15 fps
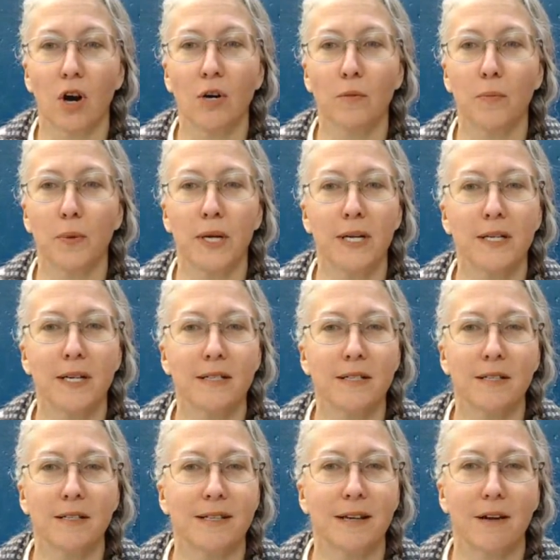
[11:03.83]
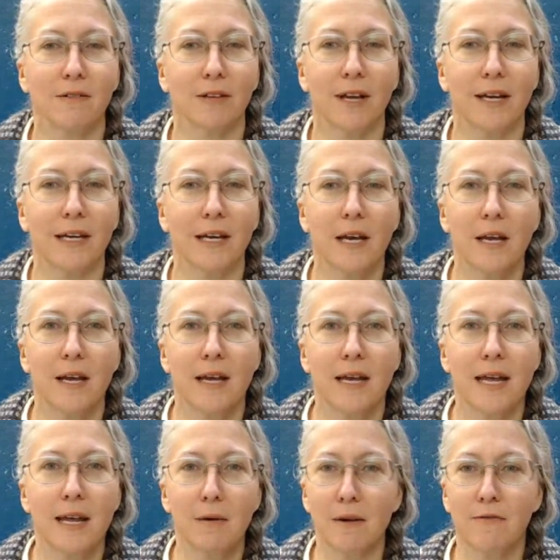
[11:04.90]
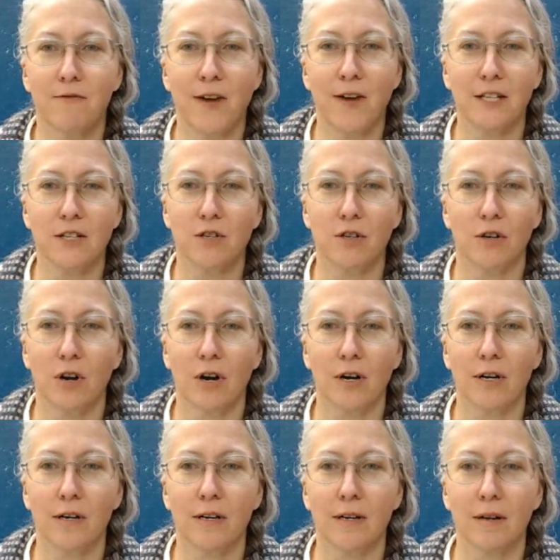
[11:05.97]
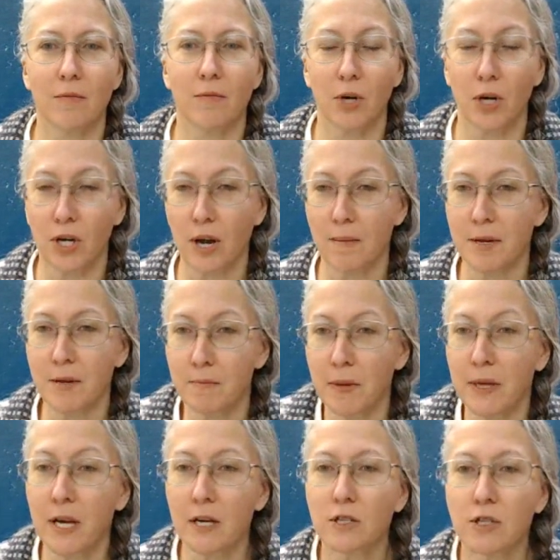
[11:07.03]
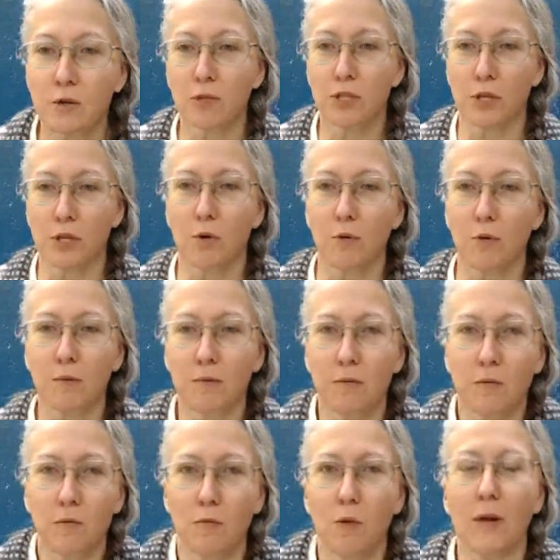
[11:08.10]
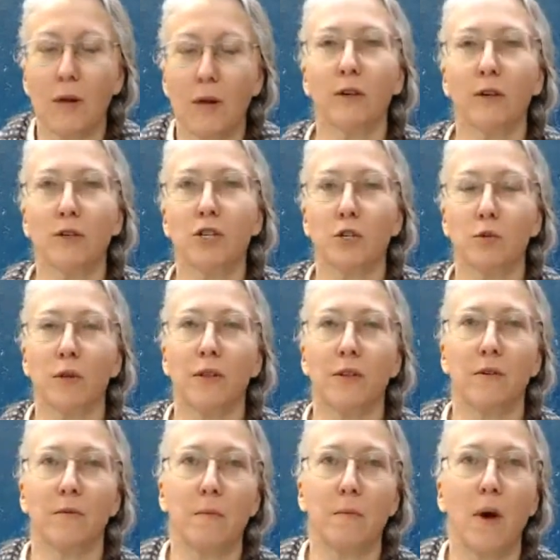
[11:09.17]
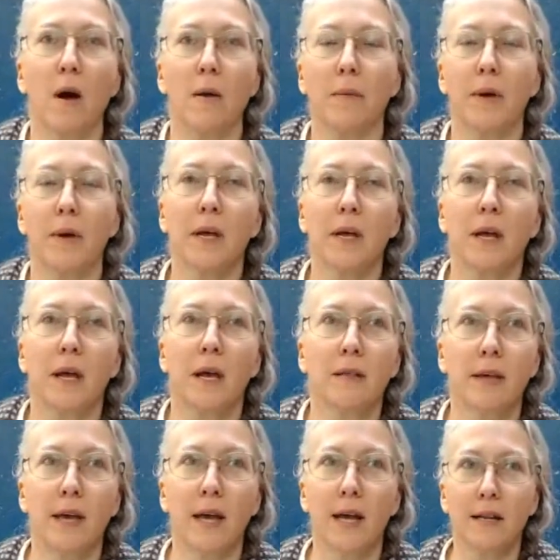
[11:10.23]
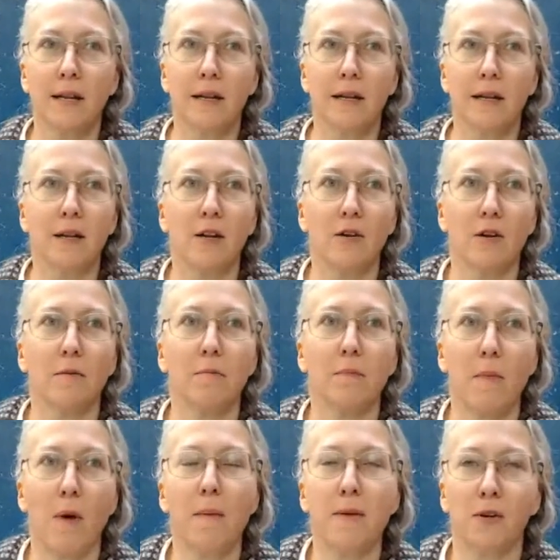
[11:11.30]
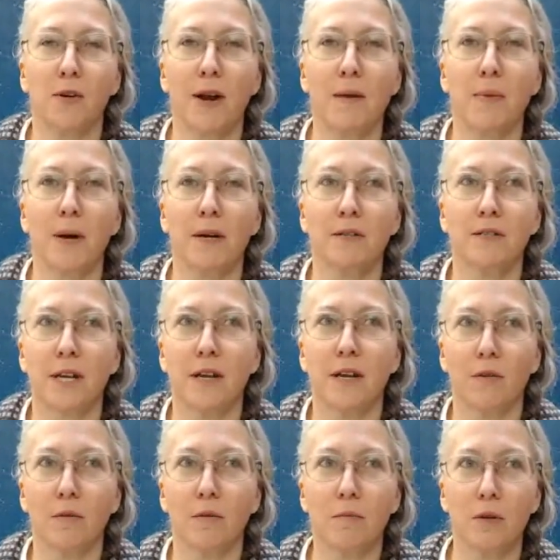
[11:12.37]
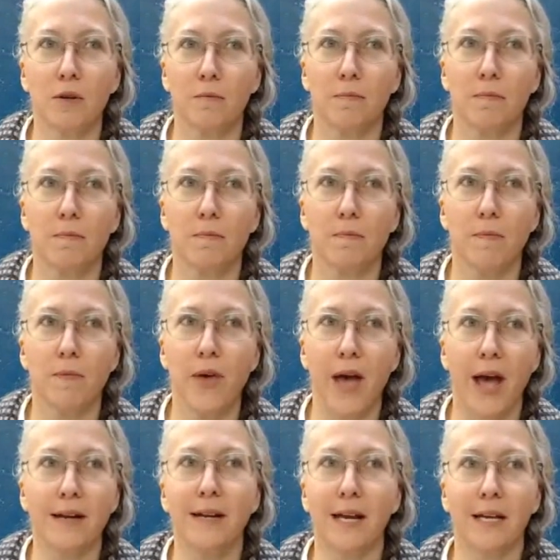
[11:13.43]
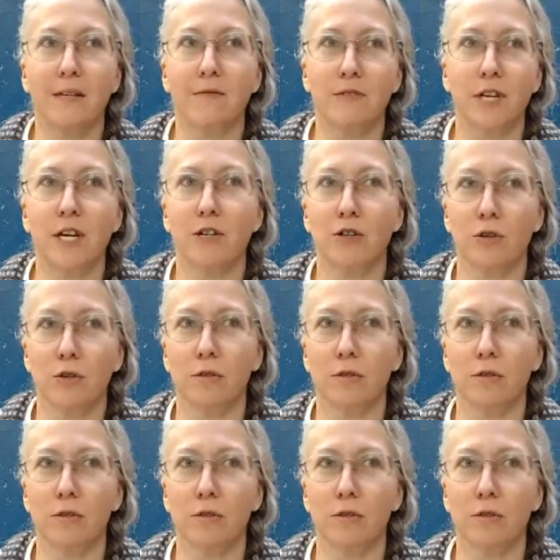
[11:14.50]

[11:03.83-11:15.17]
but it doesn't sound like it affected your art. I mean, because you were so well nurtured with your mom, that your mom and your grandparents, that that negative teacher